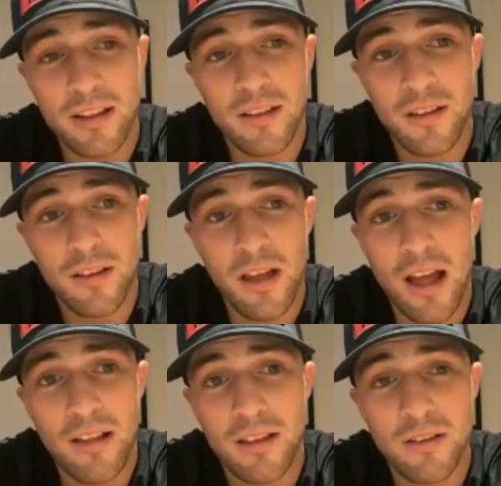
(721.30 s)

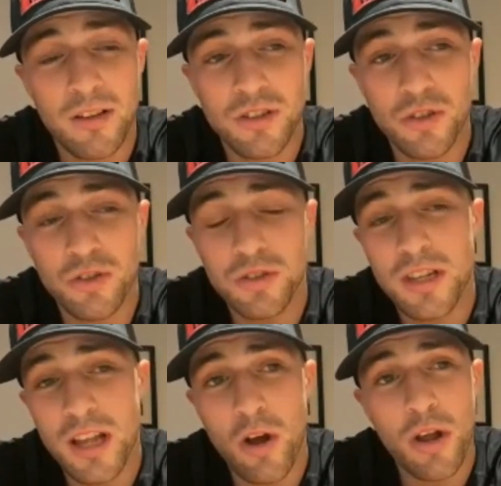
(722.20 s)
The judges,
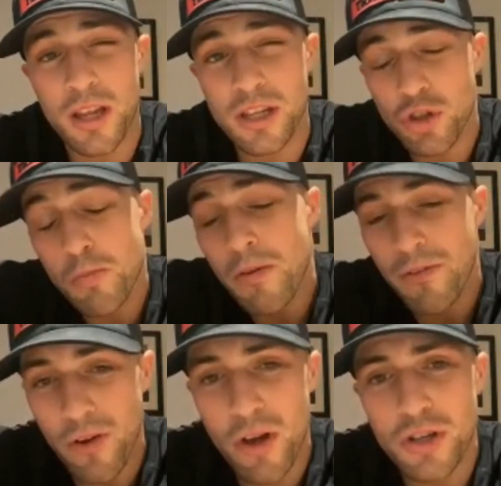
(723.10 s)
it should be
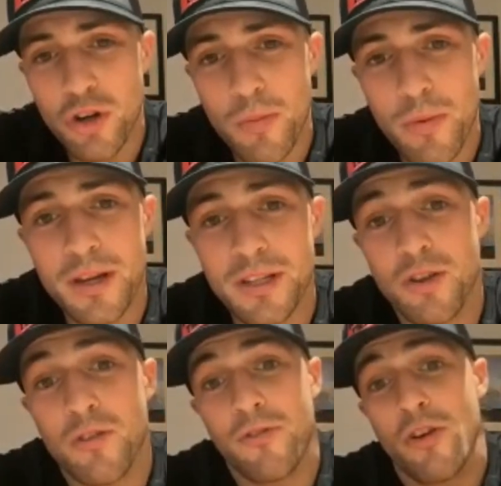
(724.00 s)
fair. Do you know what I mean? It's
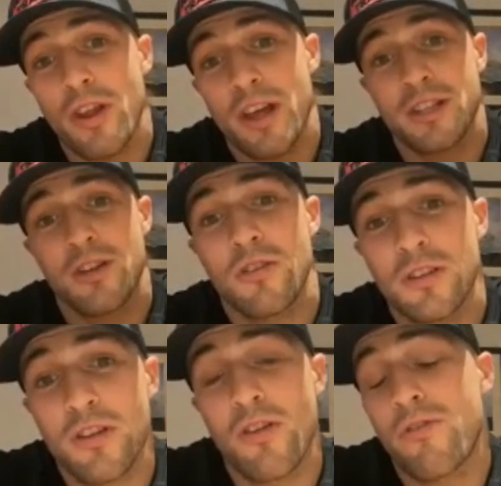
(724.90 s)
not fair. That it's
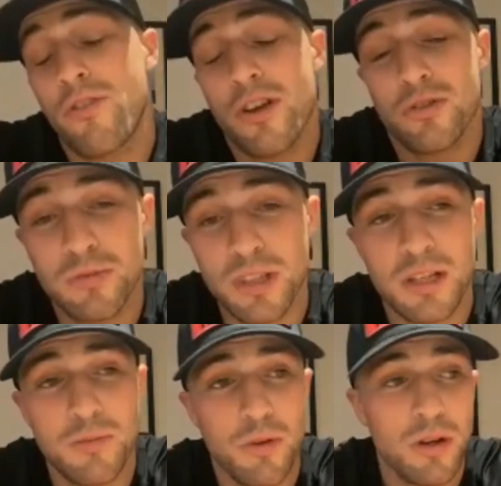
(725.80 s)
not fair
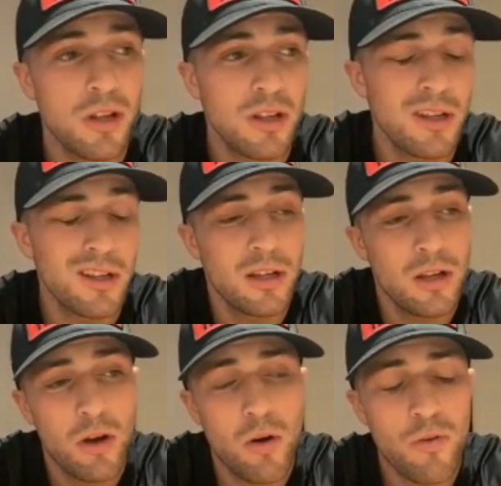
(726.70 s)
sometimes, but
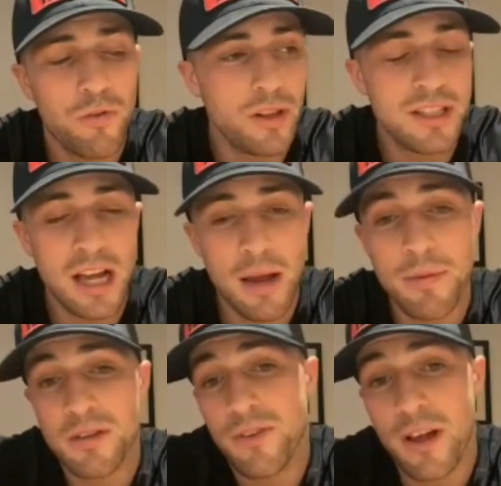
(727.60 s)
hopefully this time
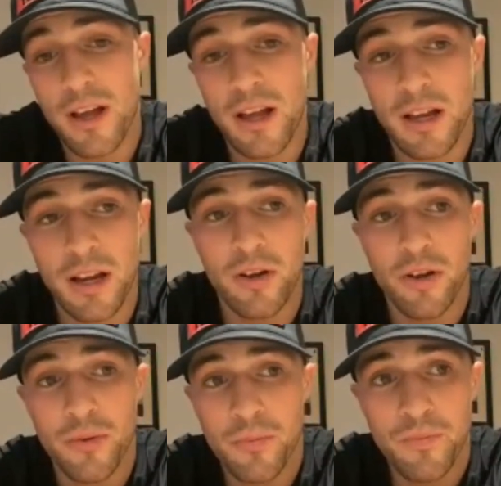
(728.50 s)
it's fair.
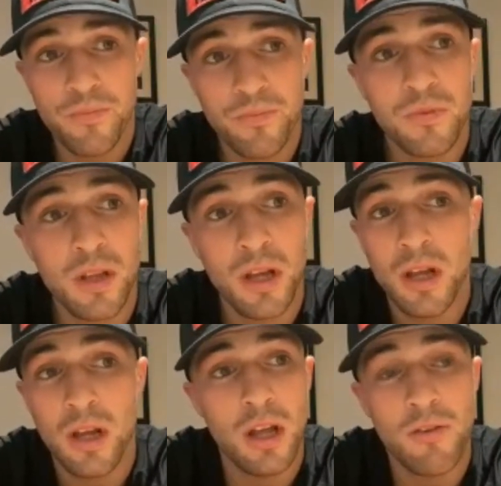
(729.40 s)
And
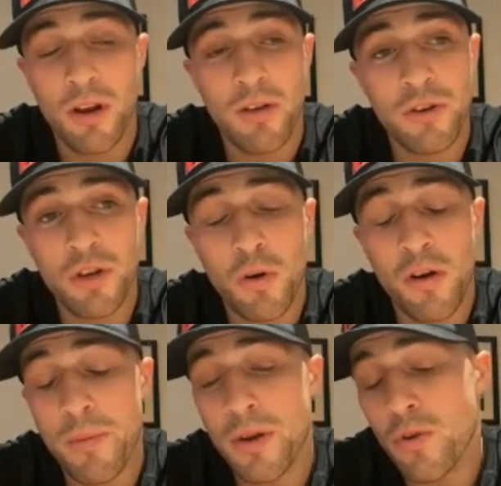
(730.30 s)
but if I do what
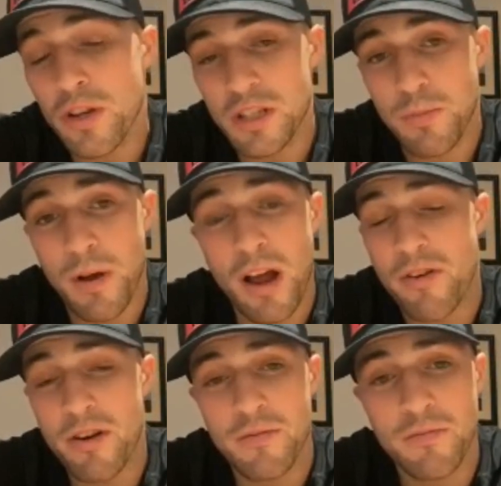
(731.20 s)
I've been doing in
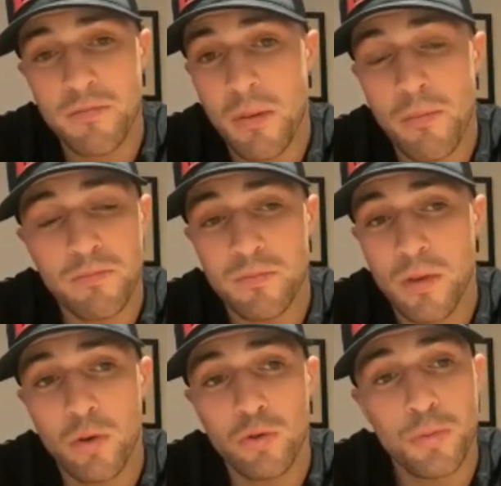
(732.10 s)
sparring, I'm
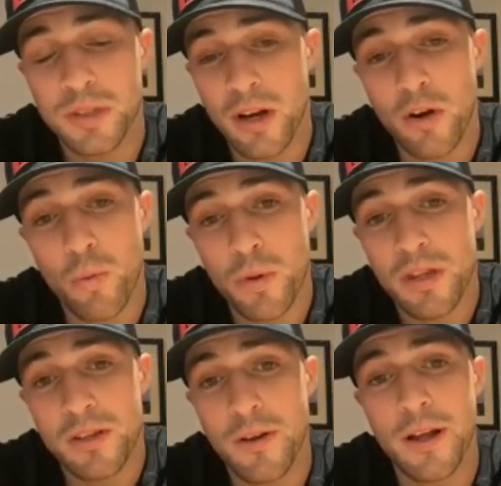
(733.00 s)
100% going to win
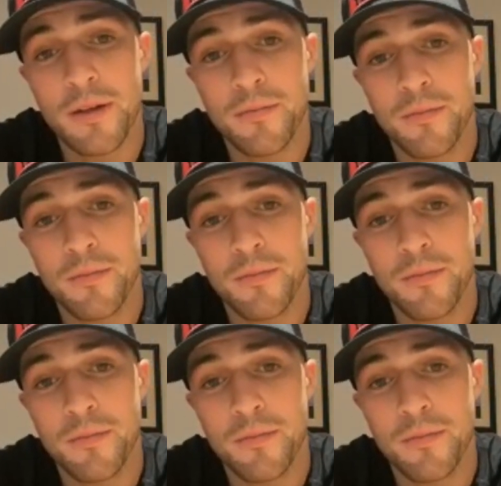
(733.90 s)
this fight.